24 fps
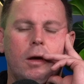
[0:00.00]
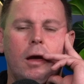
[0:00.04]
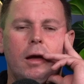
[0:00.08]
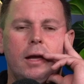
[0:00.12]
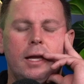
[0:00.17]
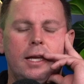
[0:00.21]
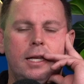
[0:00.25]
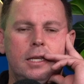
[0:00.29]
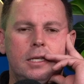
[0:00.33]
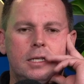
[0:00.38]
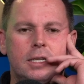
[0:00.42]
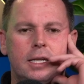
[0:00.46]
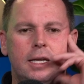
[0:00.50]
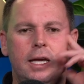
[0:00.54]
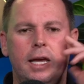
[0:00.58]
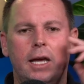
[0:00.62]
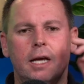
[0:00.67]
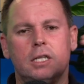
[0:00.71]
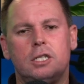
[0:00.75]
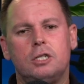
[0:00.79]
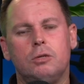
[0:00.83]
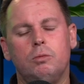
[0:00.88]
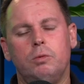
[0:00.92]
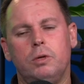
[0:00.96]
you're going into
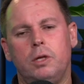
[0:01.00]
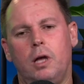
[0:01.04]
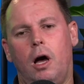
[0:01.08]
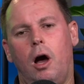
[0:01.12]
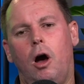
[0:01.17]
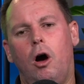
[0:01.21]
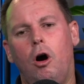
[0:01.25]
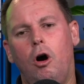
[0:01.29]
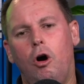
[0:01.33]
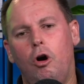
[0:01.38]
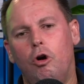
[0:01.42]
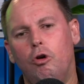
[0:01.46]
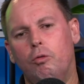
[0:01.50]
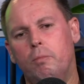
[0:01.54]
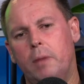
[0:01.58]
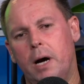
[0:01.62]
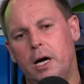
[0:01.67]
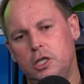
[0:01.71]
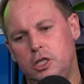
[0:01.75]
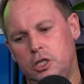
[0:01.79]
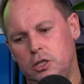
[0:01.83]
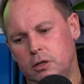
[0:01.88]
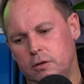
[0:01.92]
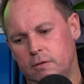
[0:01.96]
council with a whole
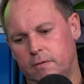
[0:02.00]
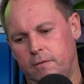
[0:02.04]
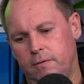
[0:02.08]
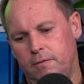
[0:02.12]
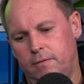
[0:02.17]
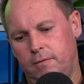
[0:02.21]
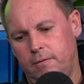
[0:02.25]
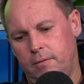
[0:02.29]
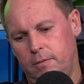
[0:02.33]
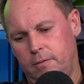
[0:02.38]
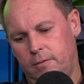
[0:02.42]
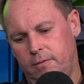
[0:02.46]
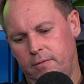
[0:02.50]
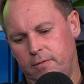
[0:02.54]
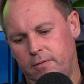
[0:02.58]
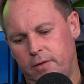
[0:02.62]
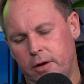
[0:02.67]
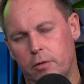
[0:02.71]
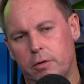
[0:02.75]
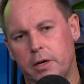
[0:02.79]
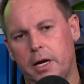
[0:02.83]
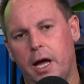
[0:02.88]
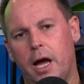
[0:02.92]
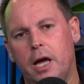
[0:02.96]
bunch of
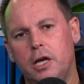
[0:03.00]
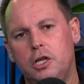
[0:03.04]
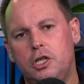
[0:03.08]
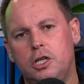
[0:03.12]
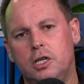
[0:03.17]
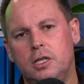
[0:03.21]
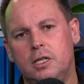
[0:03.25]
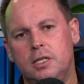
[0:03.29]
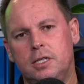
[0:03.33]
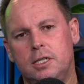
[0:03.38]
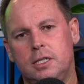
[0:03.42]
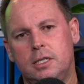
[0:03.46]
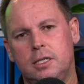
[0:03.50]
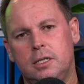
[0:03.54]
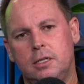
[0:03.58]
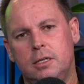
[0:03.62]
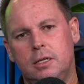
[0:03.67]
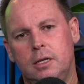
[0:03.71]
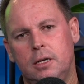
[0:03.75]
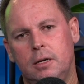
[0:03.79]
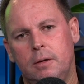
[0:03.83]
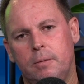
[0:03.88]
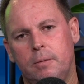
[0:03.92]
variations